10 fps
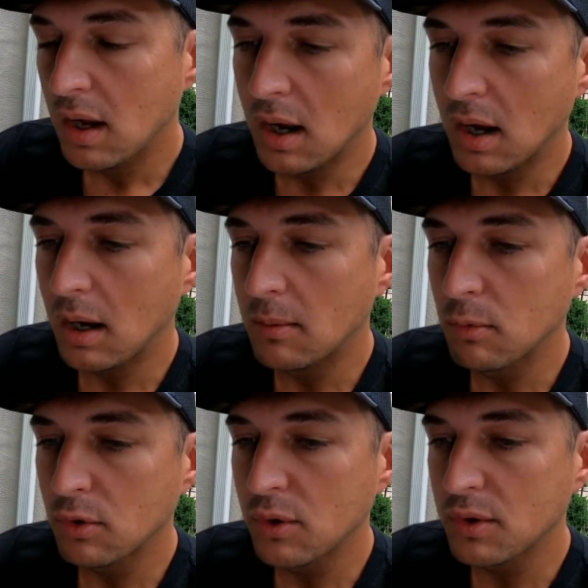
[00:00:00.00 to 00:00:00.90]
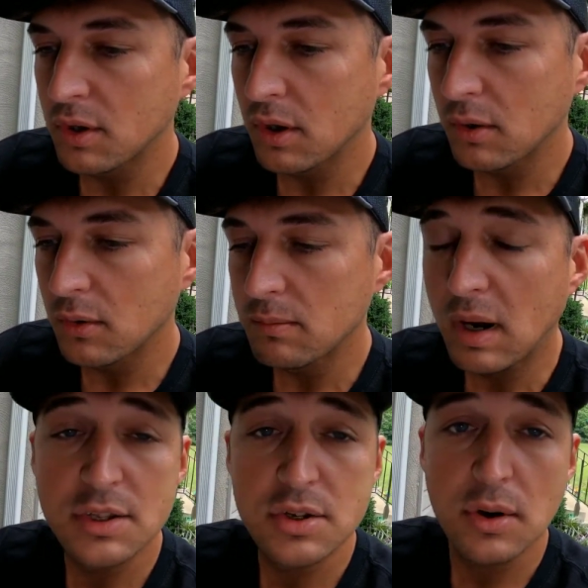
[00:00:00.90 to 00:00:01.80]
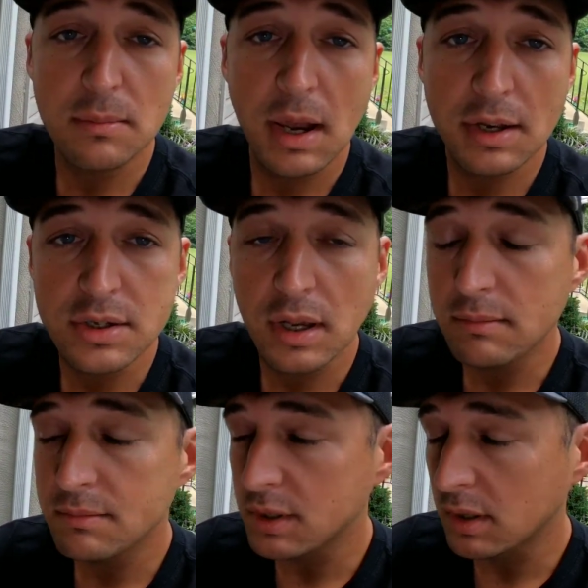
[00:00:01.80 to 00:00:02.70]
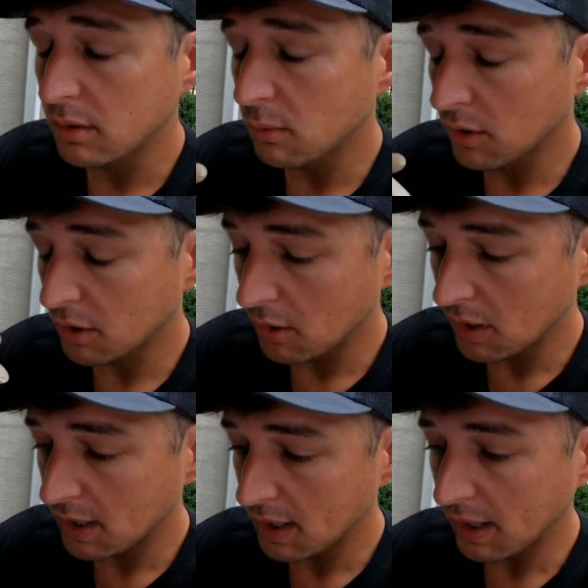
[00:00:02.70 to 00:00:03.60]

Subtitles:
we're going to go, mine's already maxed out, so we're going to go ahead